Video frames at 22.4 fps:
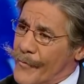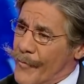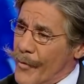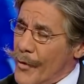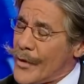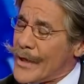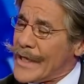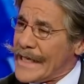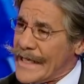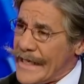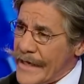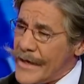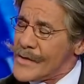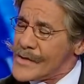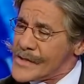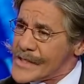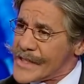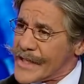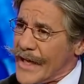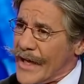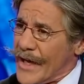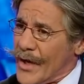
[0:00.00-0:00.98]
40
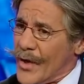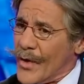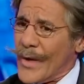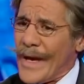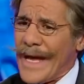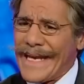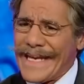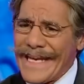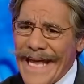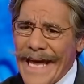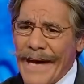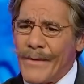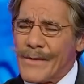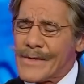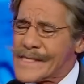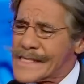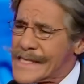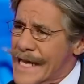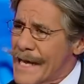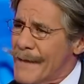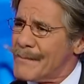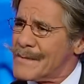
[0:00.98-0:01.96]
years ago, and now
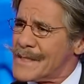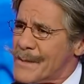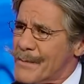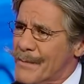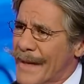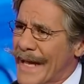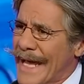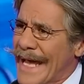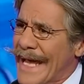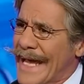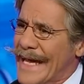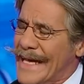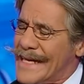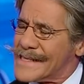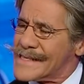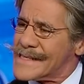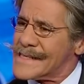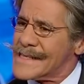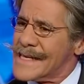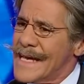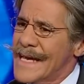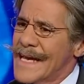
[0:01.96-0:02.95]
it's come to
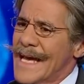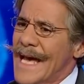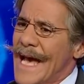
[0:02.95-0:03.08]
pass.